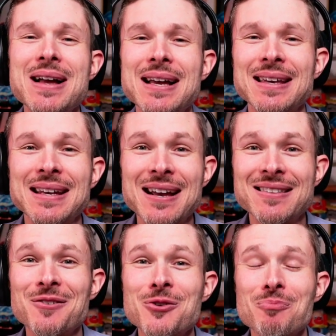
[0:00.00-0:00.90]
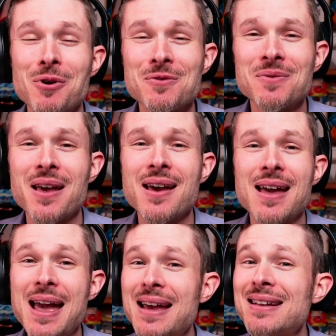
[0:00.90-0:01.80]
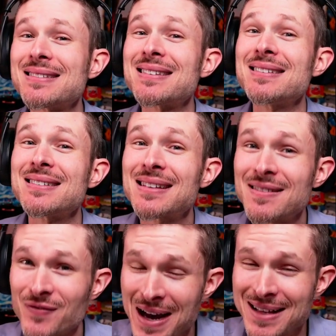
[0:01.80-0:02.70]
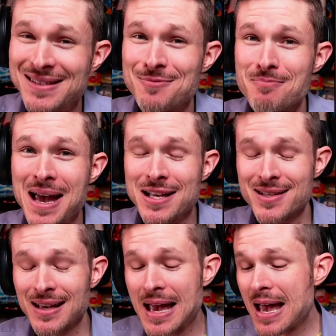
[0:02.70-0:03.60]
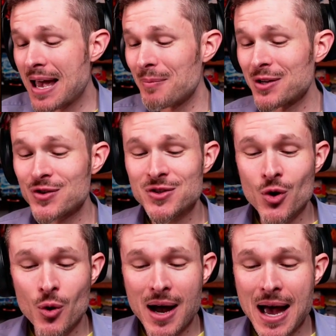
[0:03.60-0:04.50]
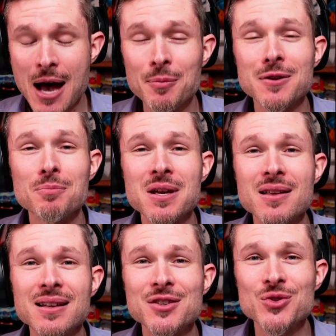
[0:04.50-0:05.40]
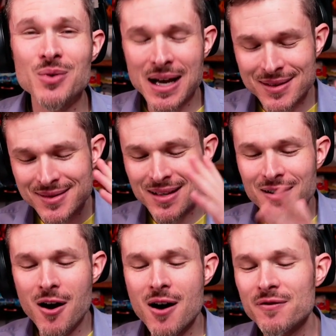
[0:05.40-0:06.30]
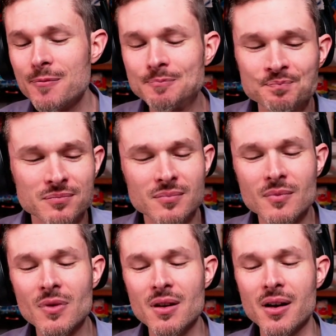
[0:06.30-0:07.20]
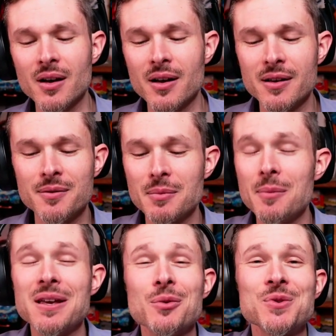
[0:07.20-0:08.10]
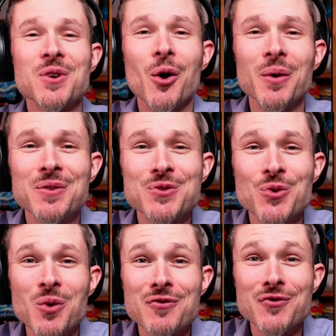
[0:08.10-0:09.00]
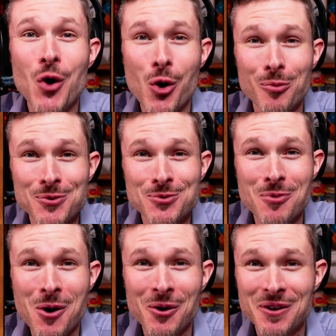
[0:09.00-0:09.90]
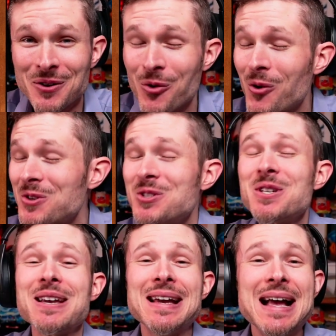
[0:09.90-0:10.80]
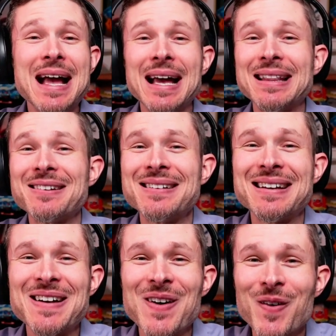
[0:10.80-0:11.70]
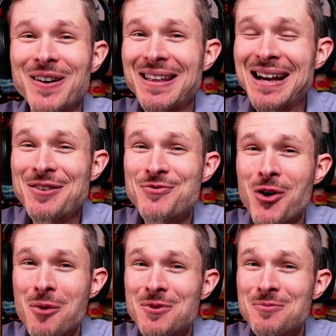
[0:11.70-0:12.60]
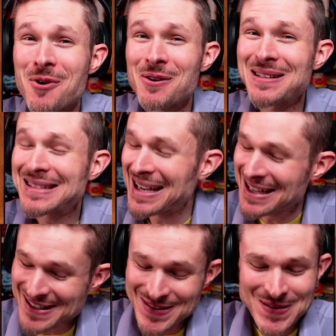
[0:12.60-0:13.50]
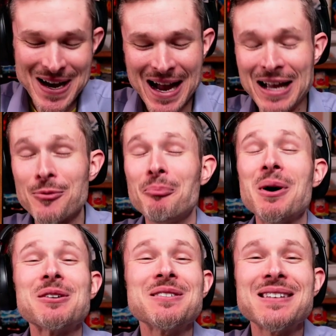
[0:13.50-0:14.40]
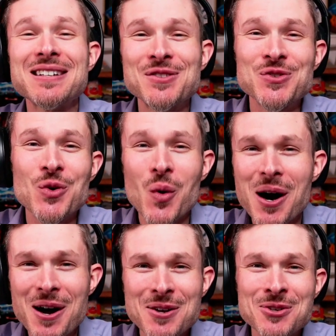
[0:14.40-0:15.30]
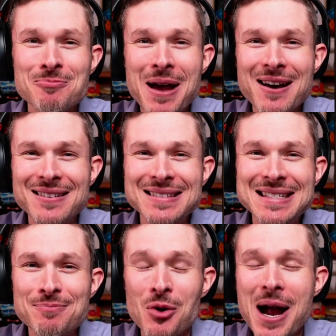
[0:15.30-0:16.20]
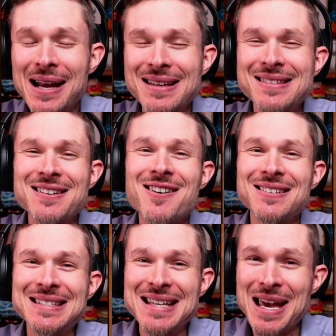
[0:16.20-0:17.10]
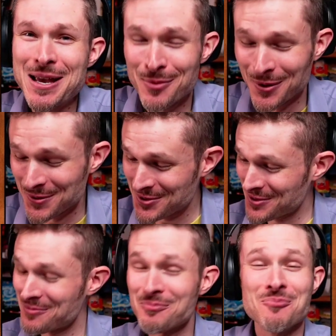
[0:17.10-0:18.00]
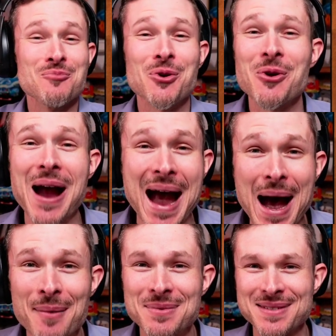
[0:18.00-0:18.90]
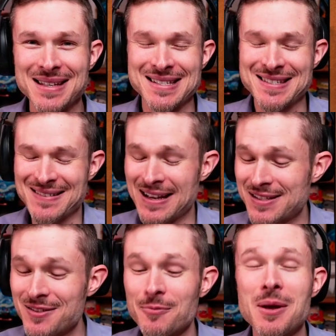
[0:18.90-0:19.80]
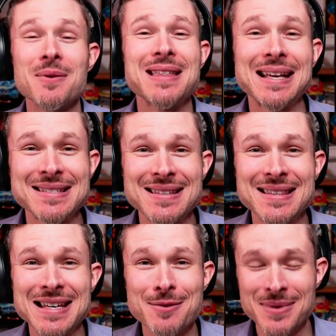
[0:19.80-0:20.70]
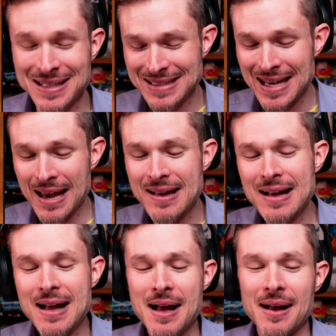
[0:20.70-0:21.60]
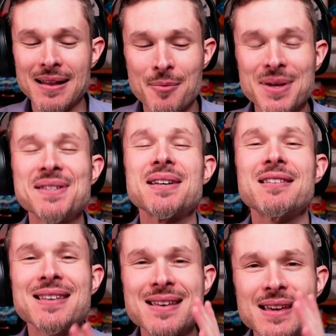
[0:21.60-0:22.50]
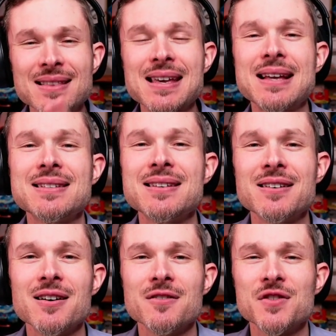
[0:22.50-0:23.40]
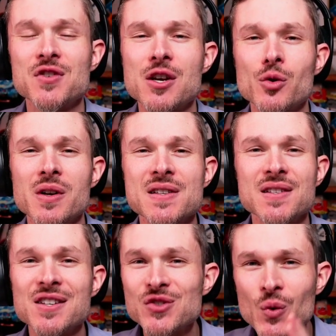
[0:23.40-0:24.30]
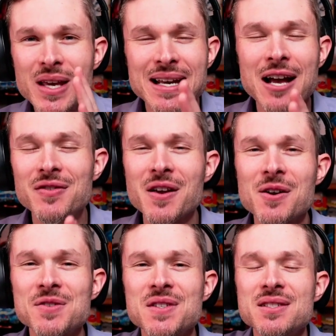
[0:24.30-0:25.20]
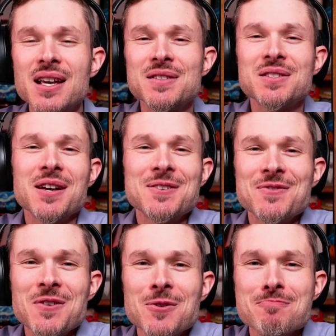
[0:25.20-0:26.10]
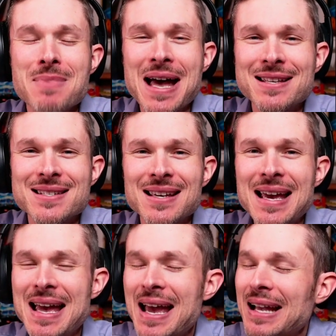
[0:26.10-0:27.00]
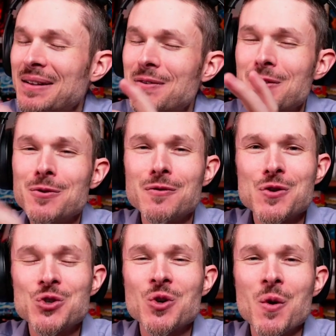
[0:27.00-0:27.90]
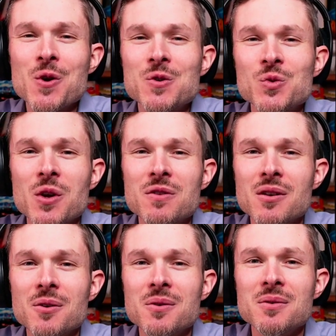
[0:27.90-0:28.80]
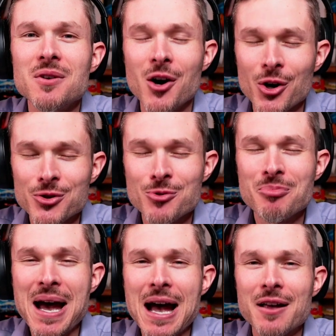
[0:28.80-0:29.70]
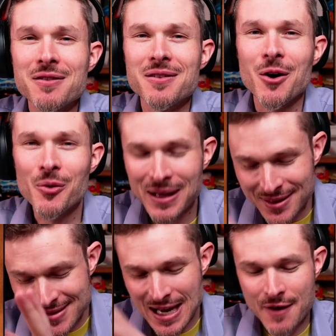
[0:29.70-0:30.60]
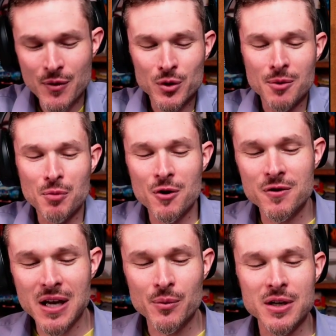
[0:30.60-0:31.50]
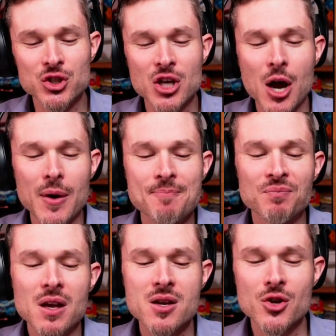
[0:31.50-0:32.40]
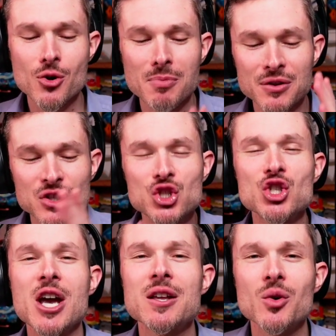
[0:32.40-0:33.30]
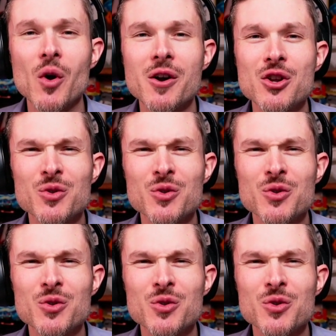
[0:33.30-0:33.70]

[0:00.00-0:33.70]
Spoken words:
Get out there on your birthday and find some magic. It might just so happen to be that as you guys set off, maybe he was going to a farmer's market, or she. And there you go. What do they got at farmer's market? That's right. Butternut squash mounted to brackets on tables. Perhaps. That's right. So maybe that's the theme of the day. That being said, I think you get the idea of synchronicity. So get out there, see, taste, touch, feel the magic, and let the universe show you it's with you on your path. All right, let's dive in with the birthday read, shall we? Your month is January, your